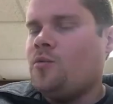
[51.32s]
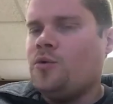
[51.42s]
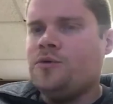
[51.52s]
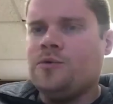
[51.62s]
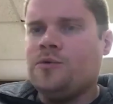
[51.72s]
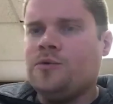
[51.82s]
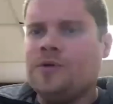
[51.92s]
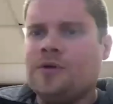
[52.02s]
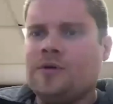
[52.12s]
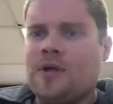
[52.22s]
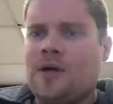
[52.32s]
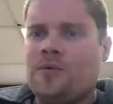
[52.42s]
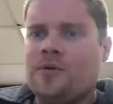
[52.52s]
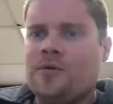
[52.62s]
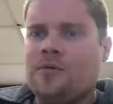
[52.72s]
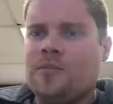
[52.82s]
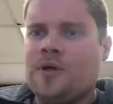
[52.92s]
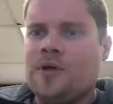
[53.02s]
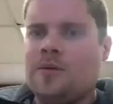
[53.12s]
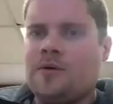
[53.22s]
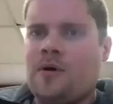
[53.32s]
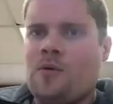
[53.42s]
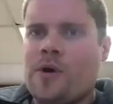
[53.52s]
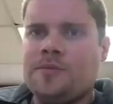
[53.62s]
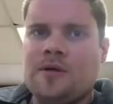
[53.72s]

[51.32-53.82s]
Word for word: we do that, we'll be able to start on our westbound side,